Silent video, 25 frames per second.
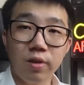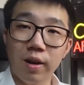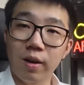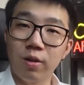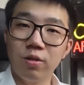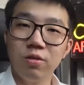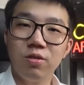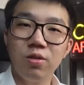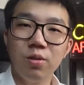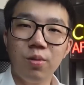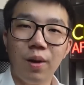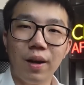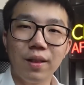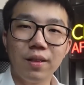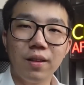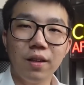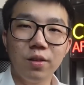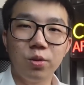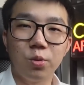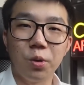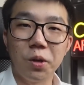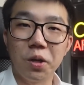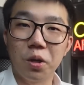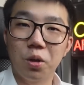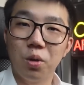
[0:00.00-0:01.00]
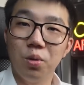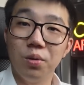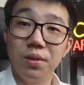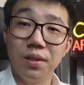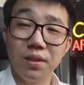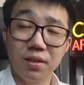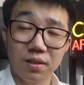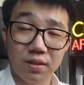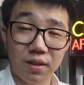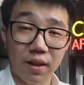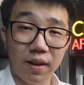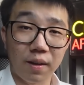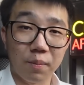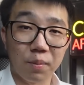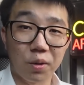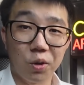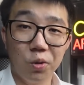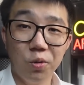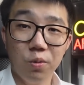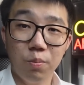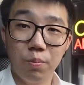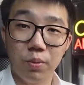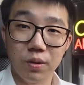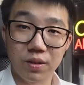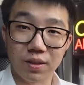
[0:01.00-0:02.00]
I also wanted to include this
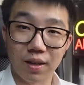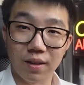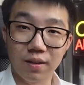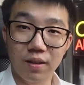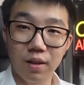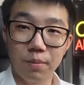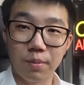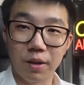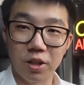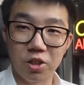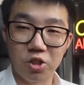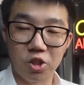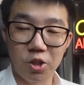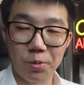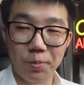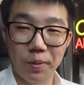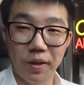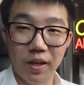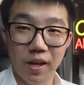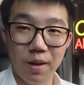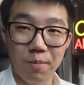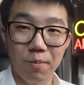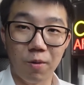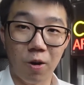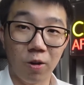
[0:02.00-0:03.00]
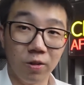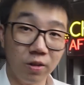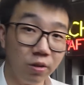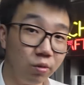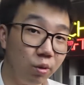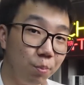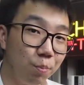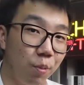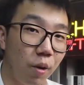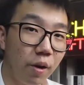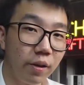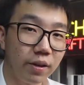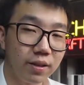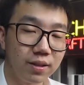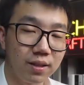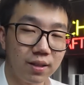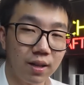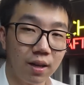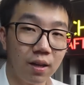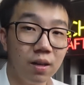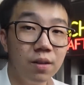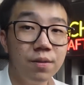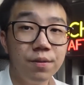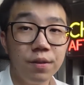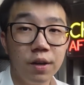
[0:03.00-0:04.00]
table presented by JPM on the report
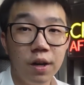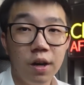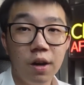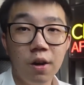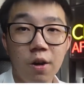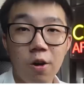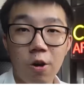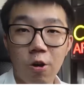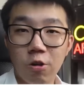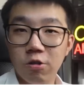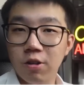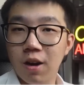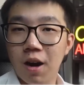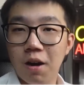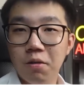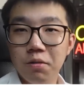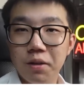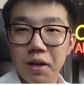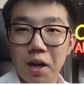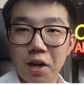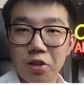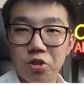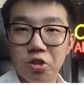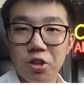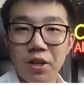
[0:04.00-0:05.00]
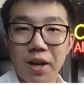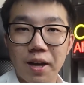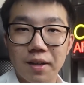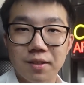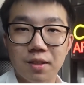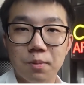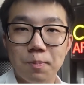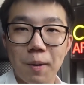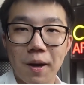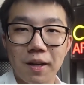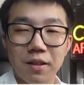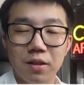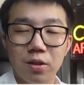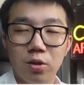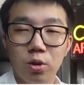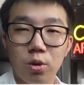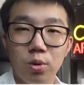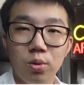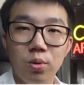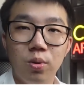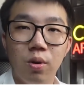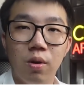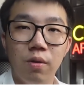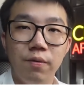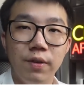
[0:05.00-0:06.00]
itself on how they actually expect the
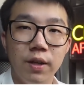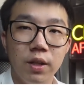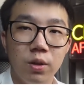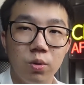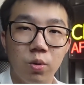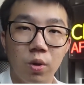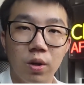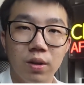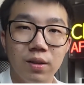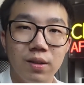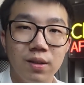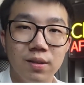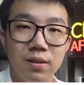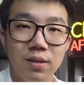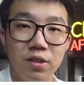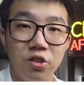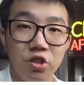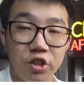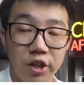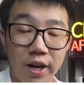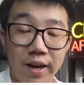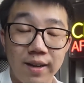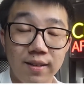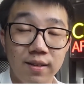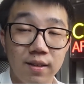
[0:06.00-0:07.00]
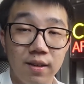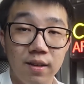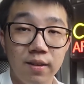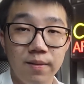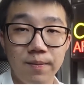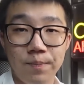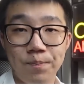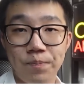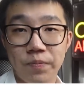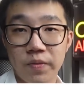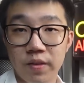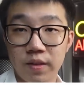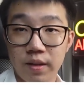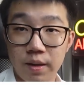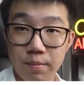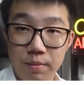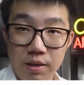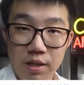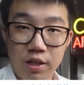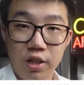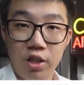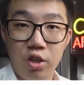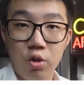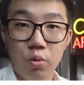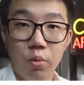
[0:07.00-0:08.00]
two COVID quarters in China,
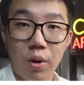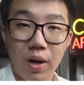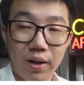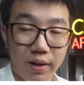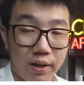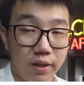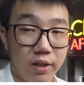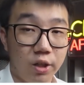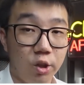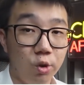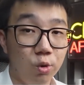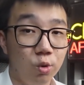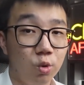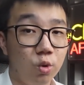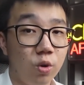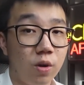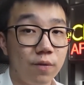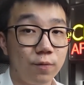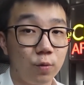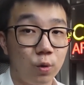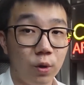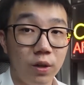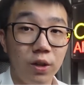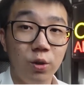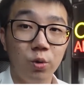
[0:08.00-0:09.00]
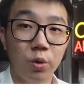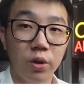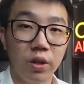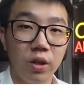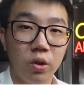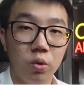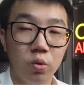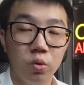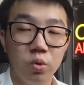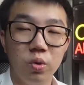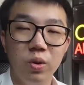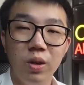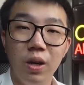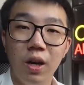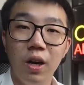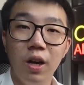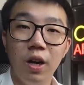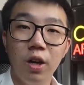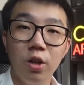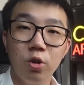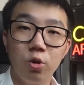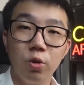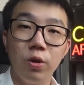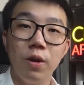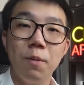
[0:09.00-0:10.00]
namely Q1 and Q2 of 2022,
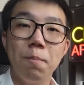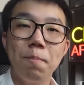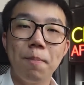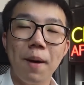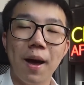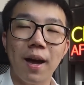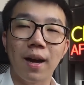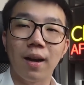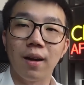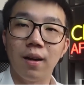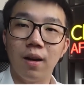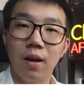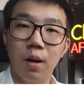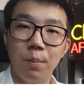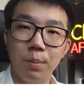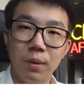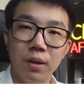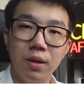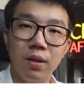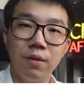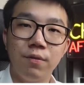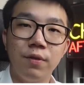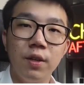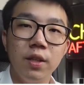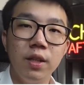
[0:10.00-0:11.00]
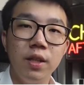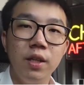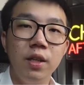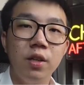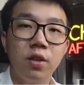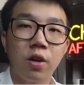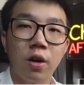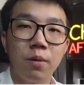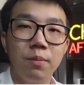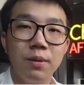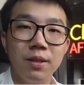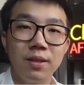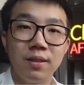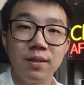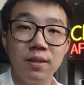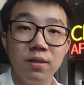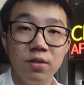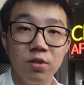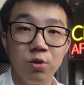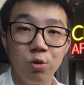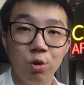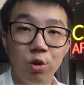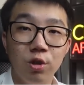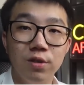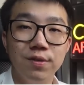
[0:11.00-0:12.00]
to impact the different e-commerce
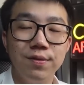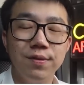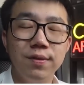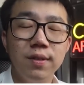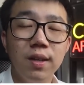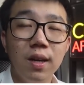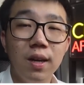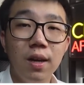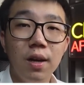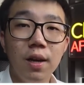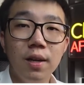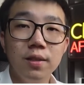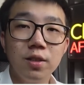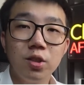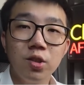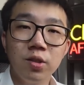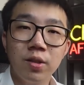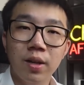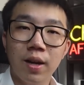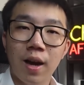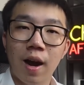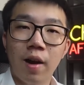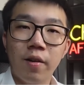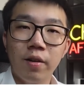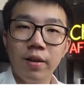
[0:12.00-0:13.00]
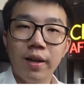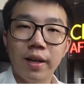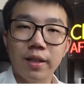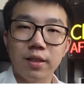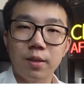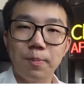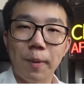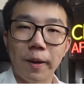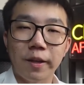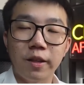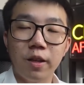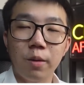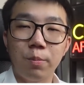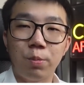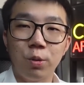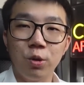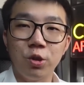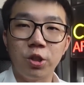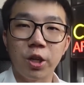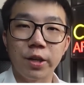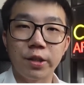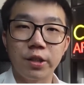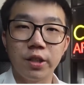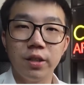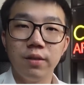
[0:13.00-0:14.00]
sales growth. So the current expected
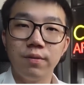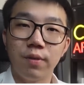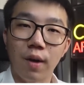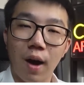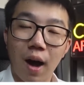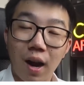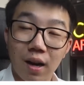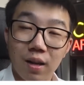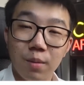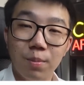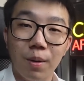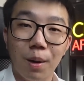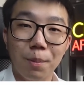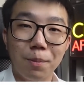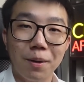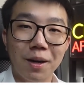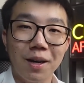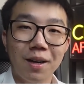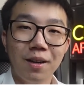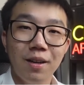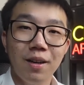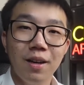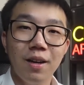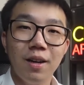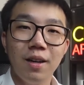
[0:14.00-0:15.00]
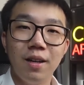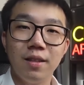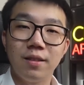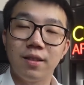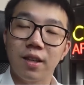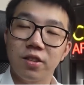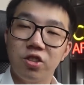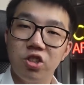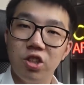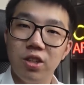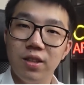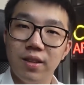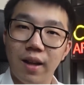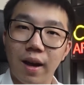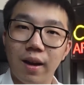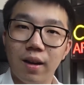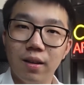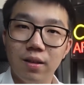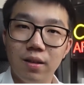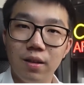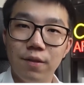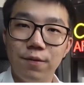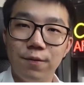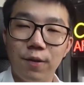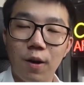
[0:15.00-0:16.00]
projection for Alibaba is actually
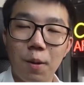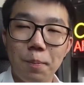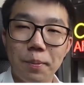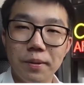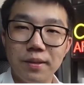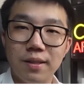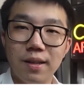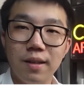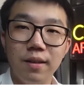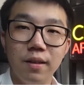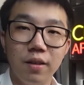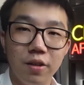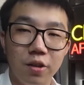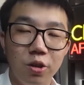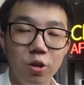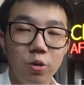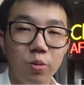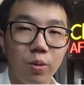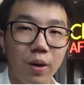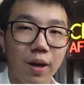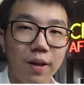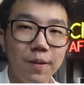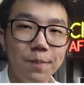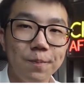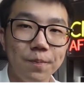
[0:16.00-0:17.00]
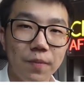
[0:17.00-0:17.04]
negative 4% in Q1